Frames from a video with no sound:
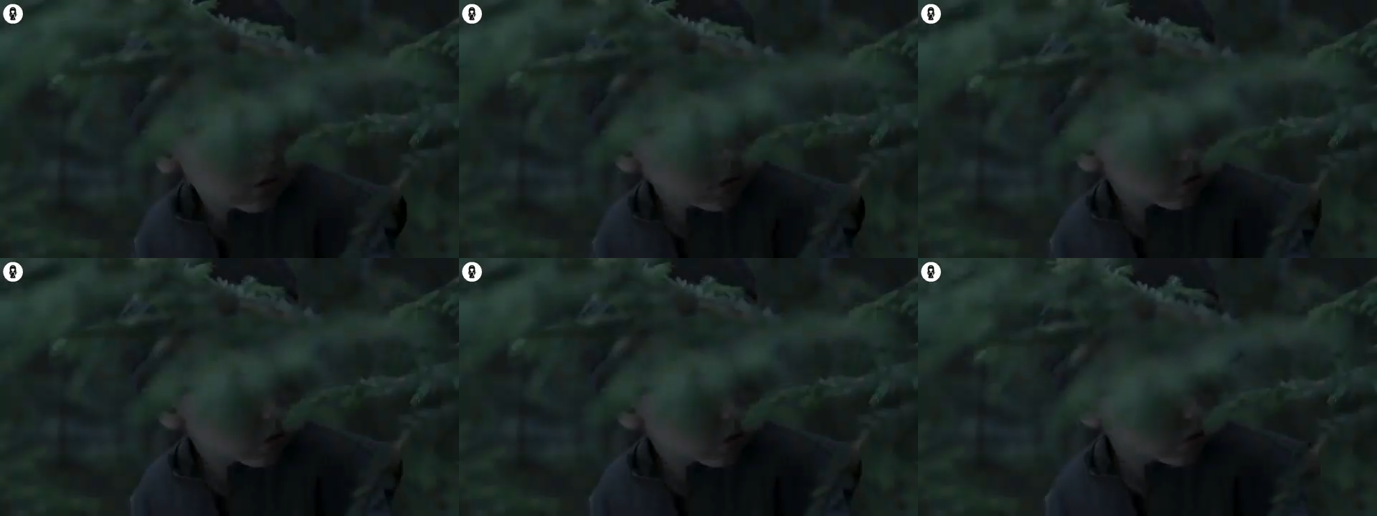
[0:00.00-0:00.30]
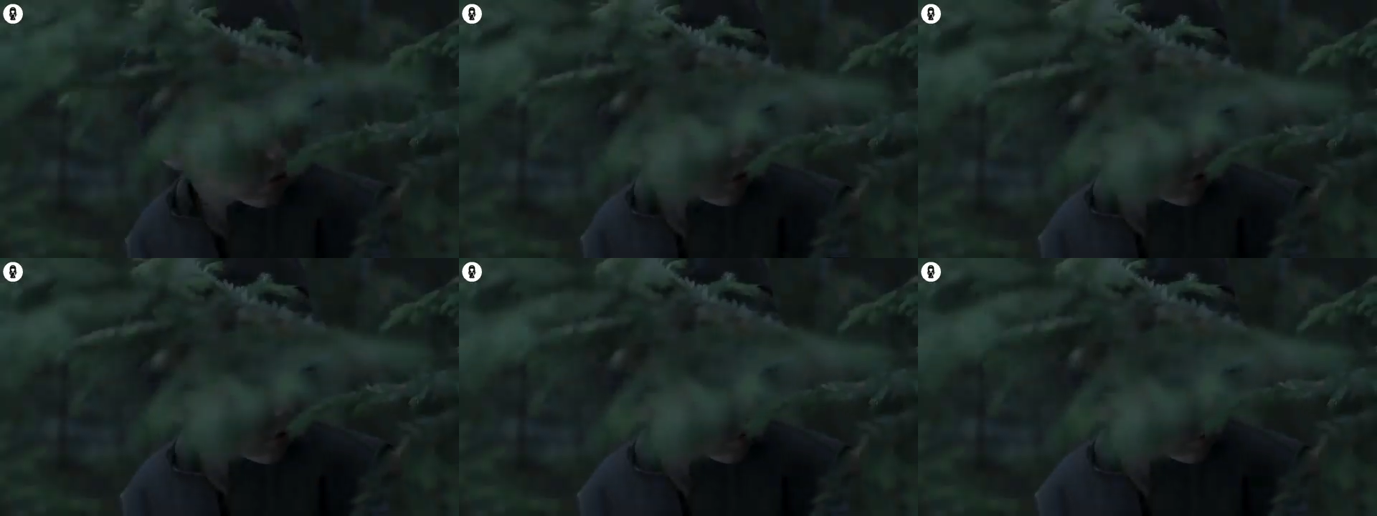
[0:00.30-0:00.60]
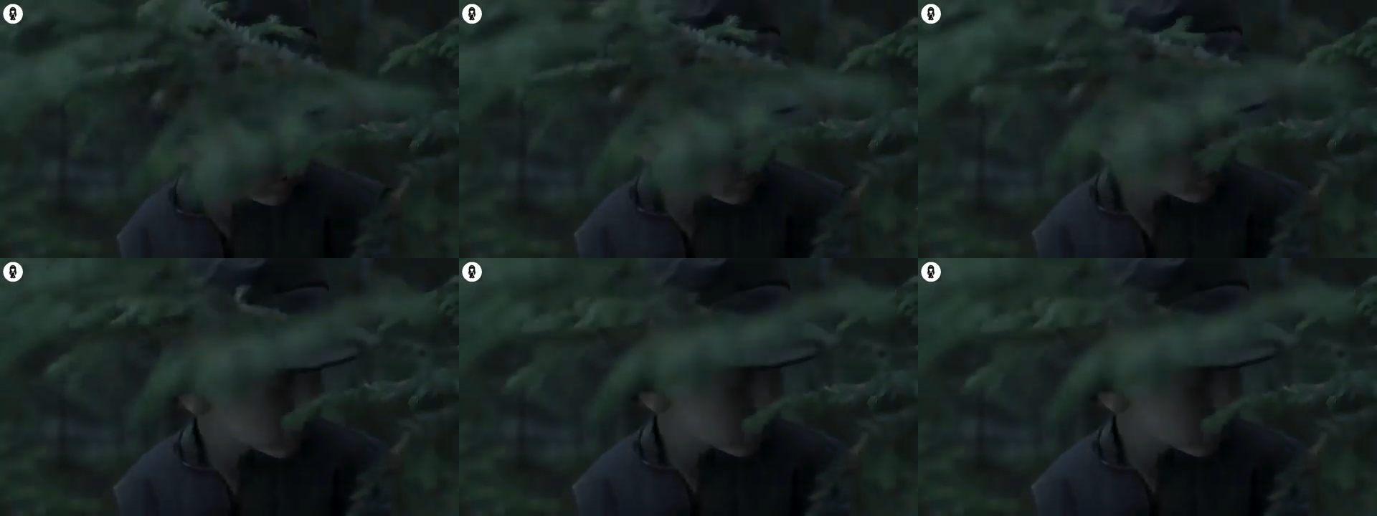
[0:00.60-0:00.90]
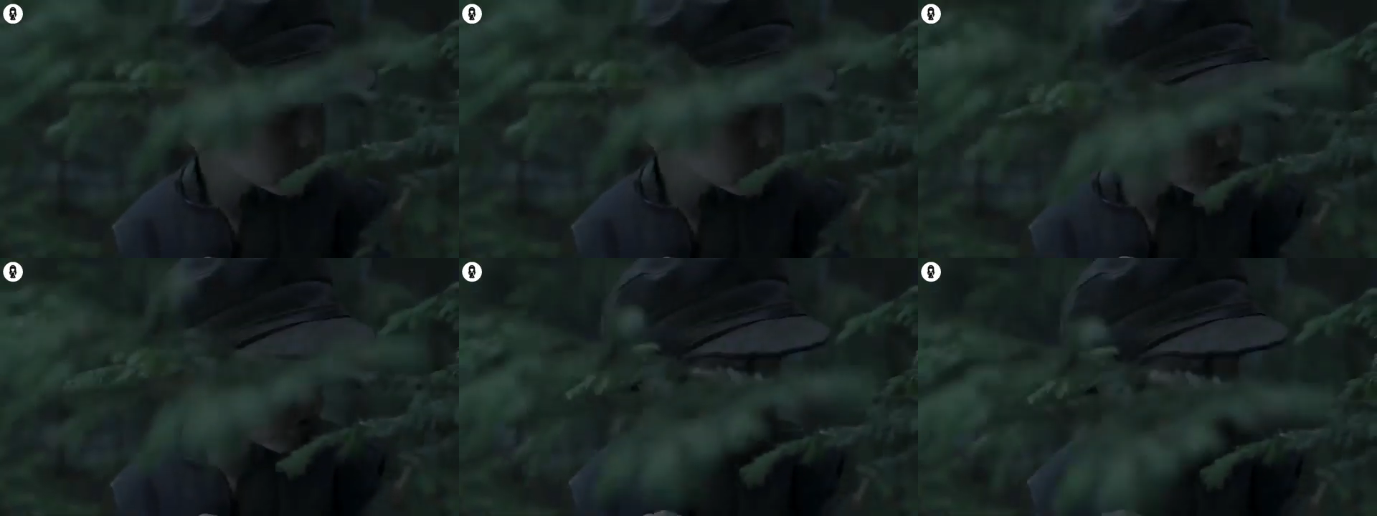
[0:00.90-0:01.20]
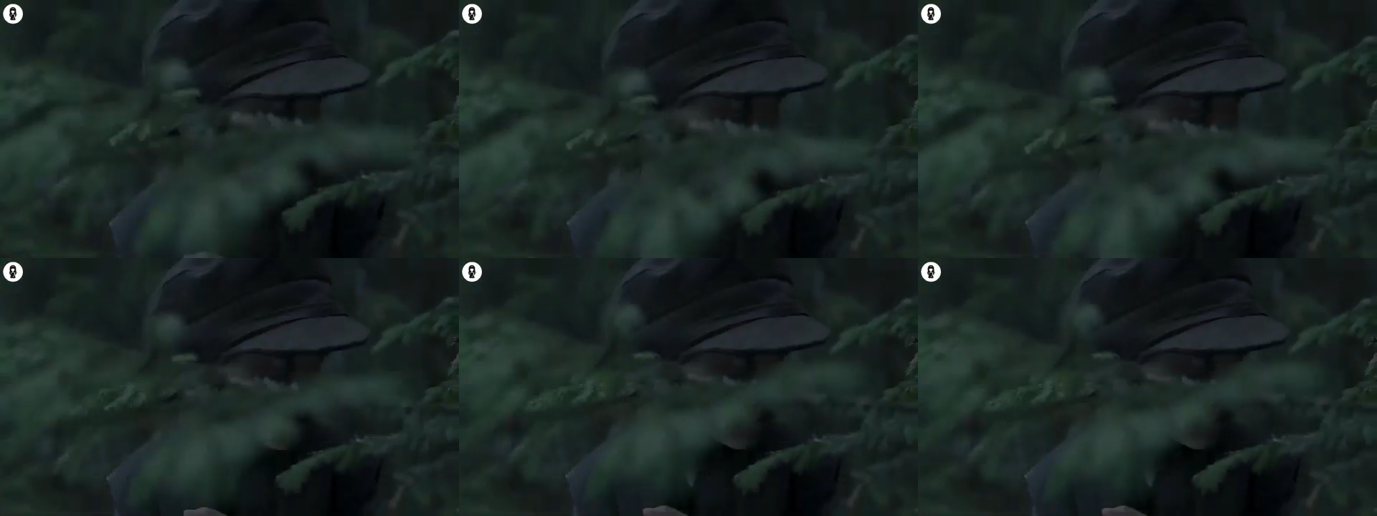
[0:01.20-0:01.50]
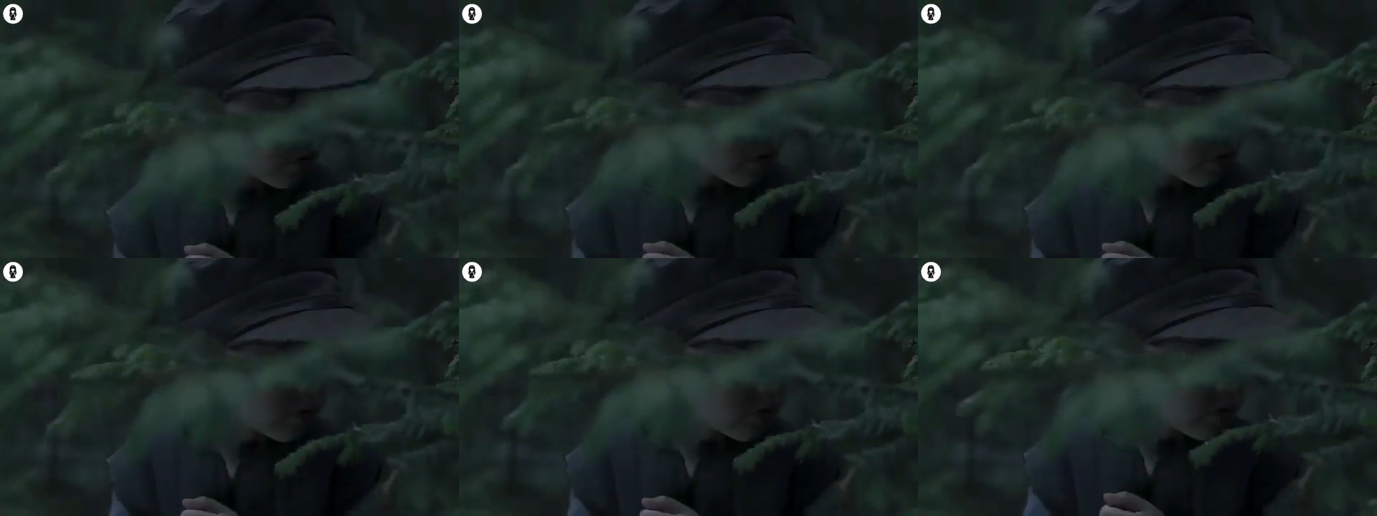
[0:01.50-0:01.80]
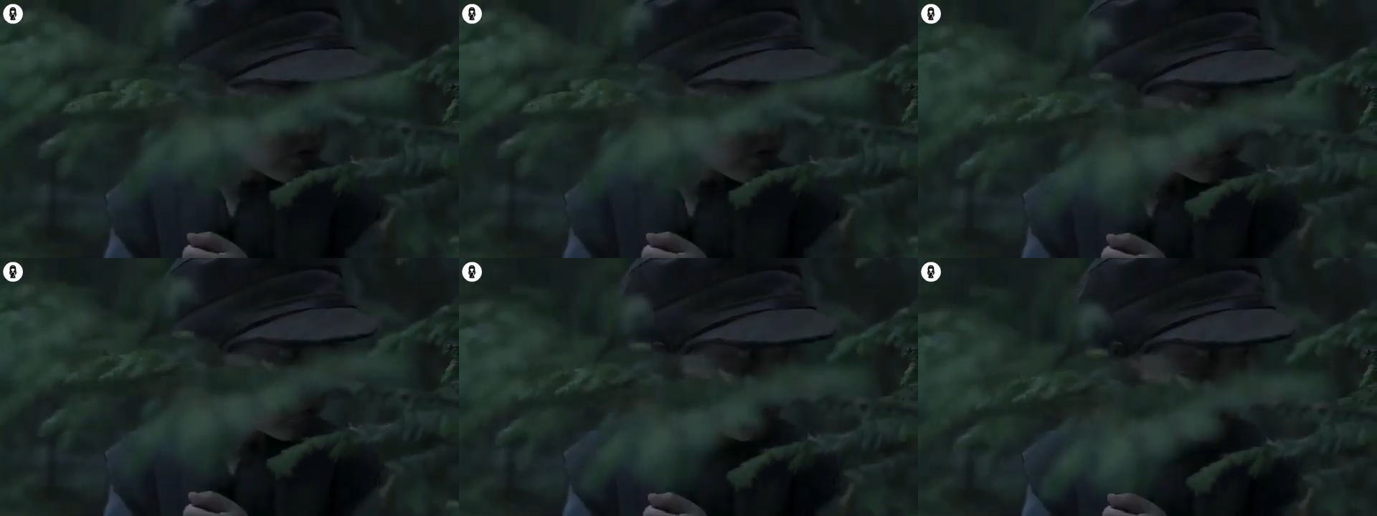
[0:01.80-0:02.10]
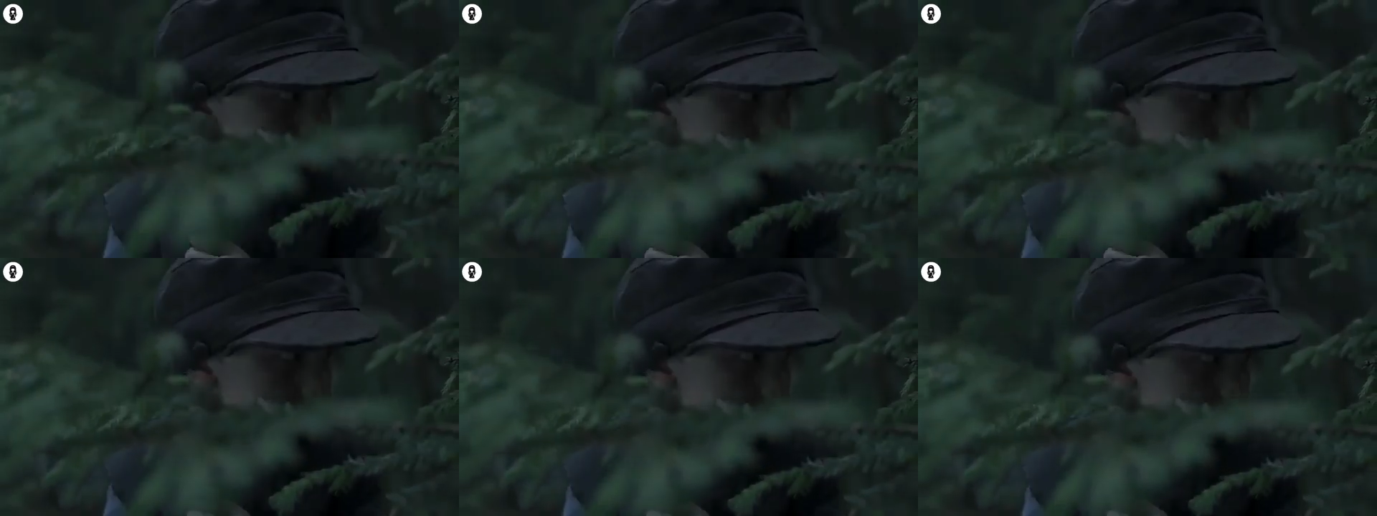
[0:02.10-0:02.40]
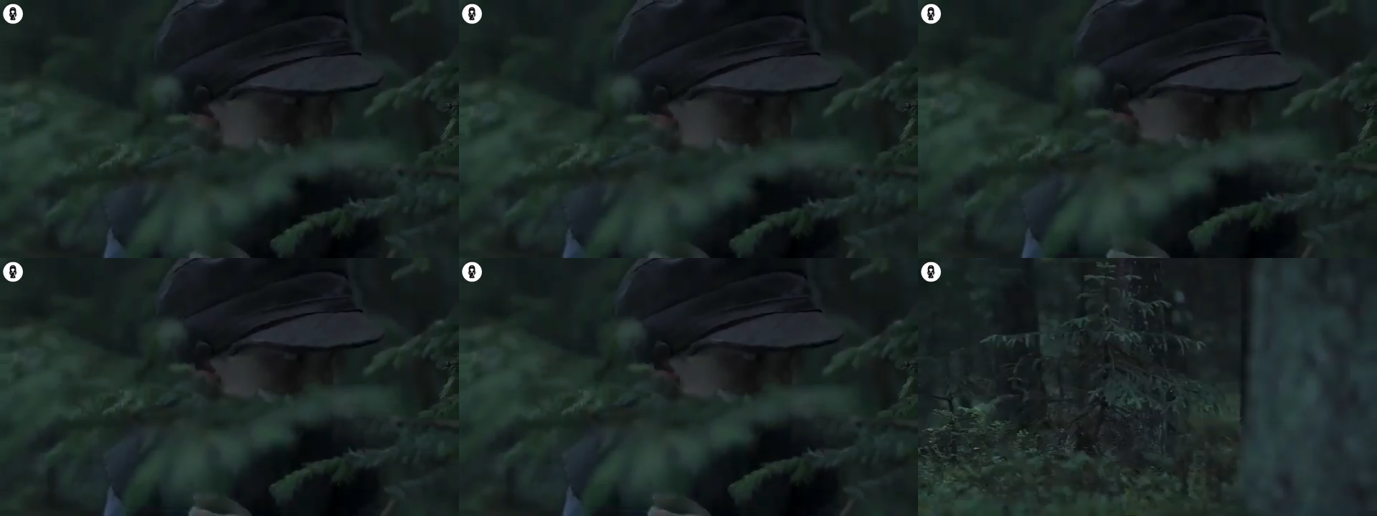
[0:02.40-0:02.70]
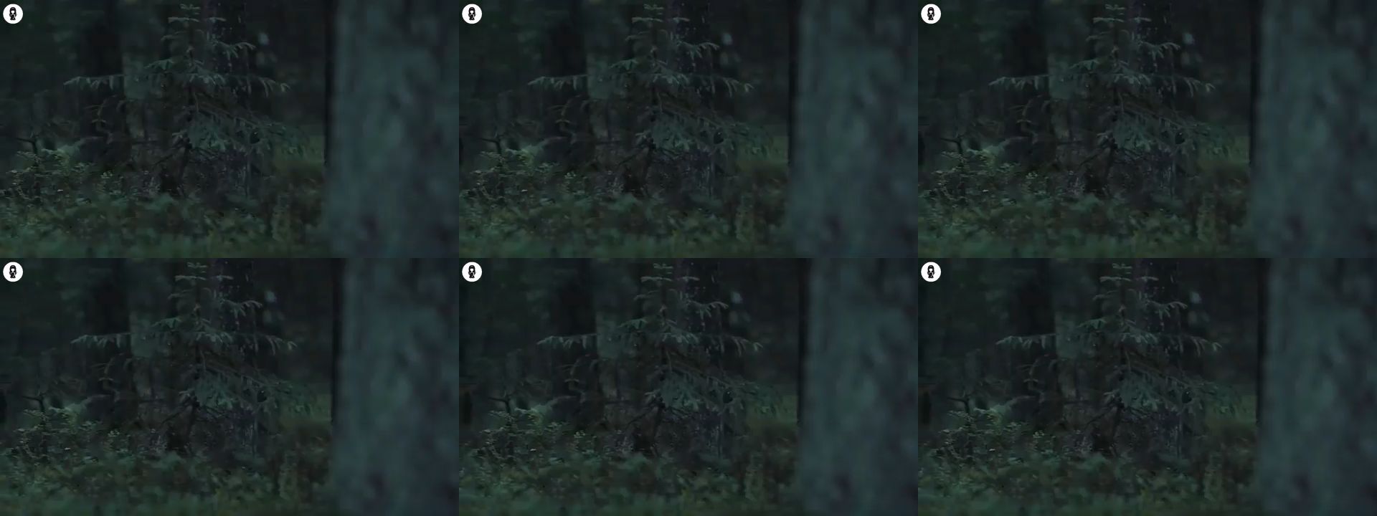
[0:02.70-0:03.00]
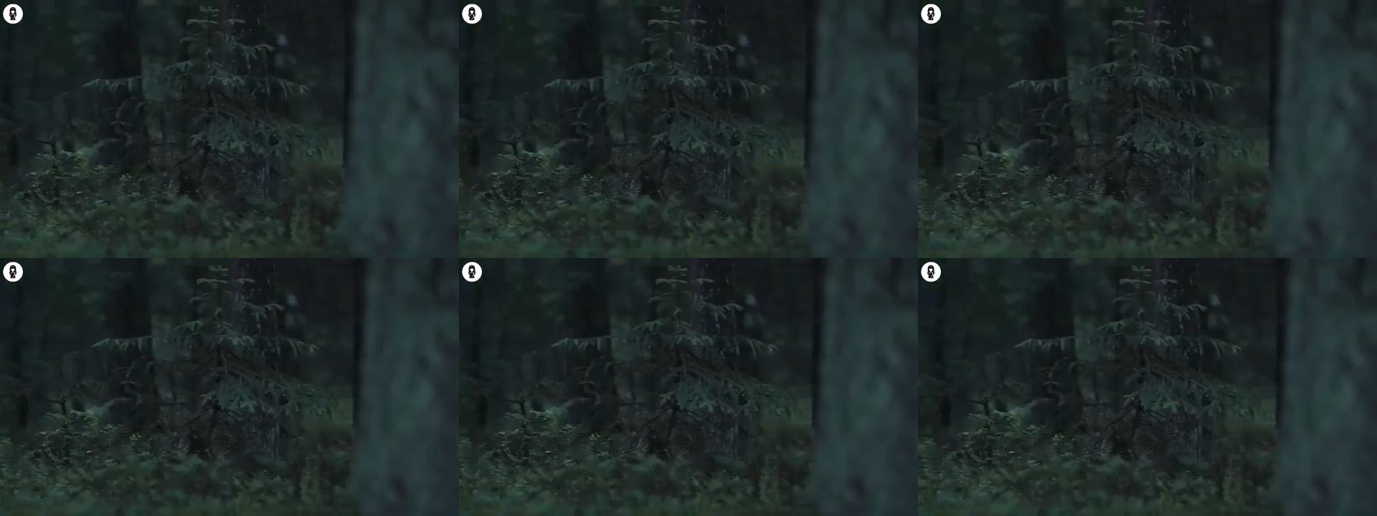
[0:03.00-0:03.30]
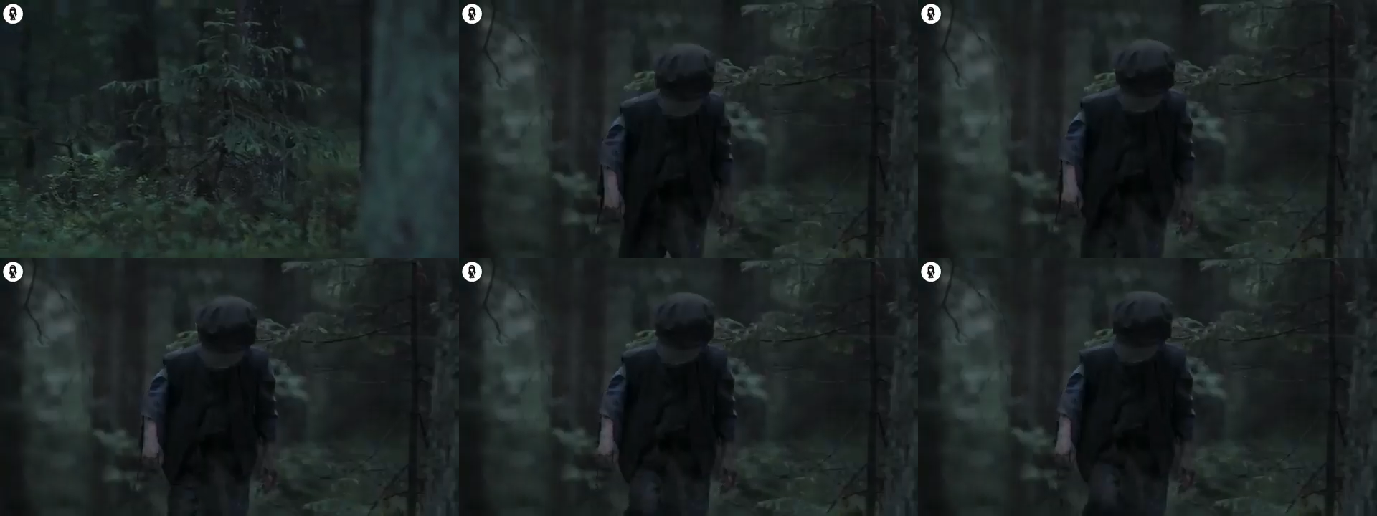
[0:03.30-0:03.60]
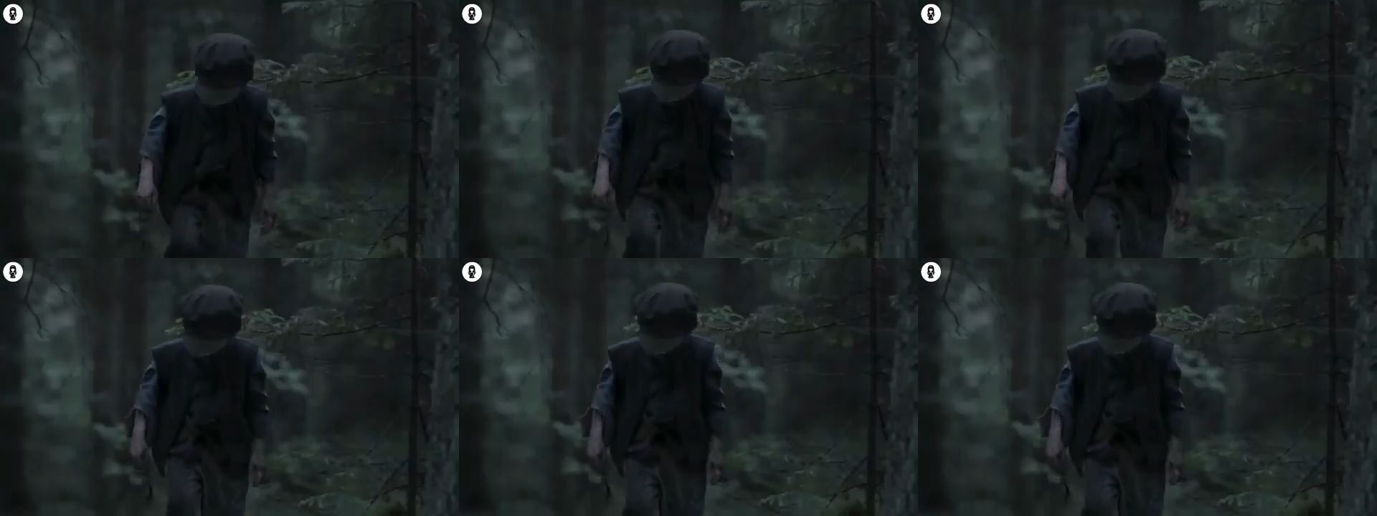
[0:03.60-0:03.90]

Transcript: Nobody's mouth can be seen.